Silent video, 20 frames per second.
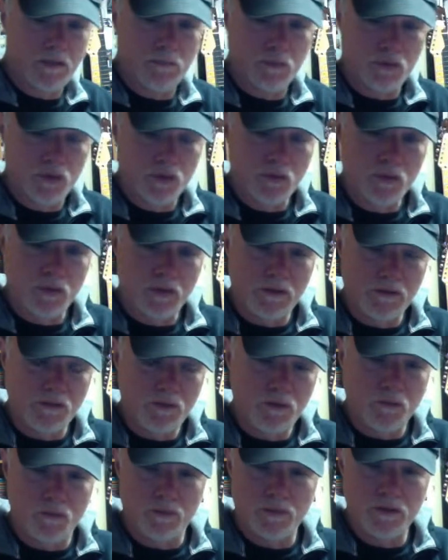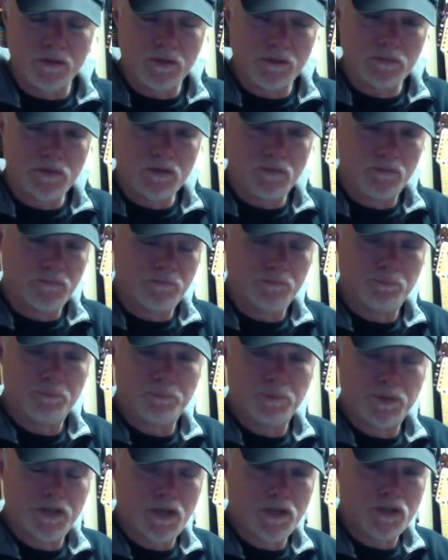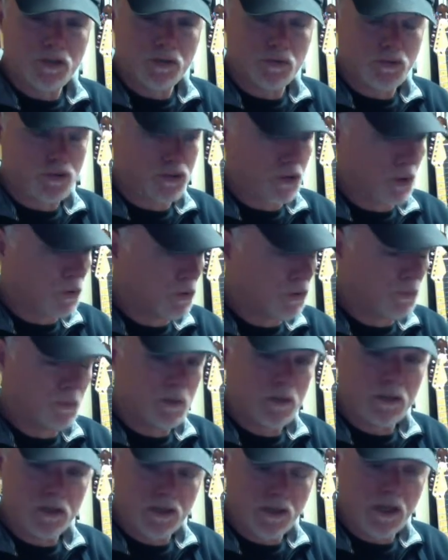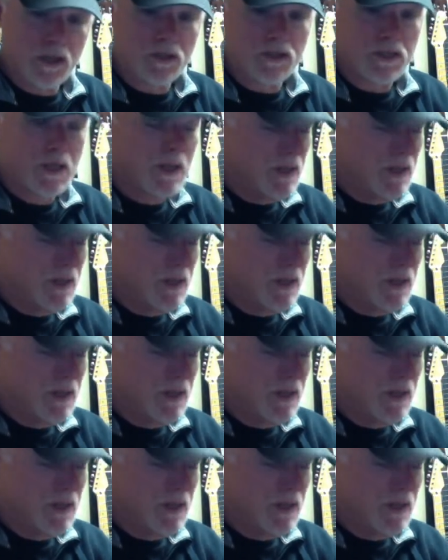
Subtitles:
what you could do in terms of potential soloing and scales.